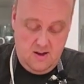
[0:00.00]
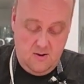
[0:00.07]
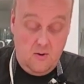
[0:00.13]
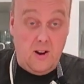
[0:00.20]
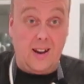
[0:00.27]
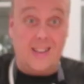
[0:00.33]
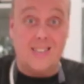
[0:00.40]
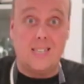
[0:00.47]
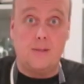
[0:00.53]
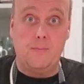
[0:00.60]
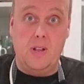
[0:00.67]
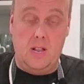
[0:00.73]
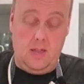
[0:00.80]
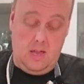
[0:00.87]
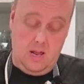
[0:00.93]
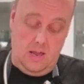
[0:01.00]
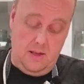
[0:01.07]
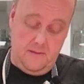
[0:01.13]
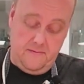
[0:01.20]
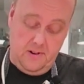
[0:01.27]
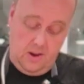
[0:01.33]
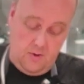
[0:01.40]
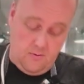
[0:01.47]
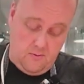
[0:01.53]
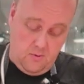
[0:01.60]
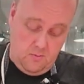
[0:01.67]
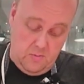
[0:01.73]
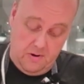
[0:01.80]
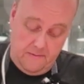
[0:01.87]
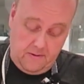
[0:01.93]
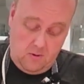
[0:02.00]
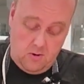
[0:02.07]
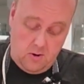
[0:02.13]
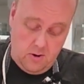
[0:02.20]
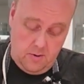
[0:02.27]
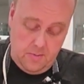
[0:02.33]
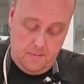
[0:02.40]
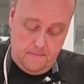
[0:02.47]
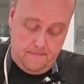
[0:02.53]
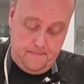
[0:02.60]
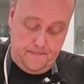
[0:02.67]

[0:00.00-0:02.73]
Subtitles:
Oh, I can smell the lovely aroma of cardamom.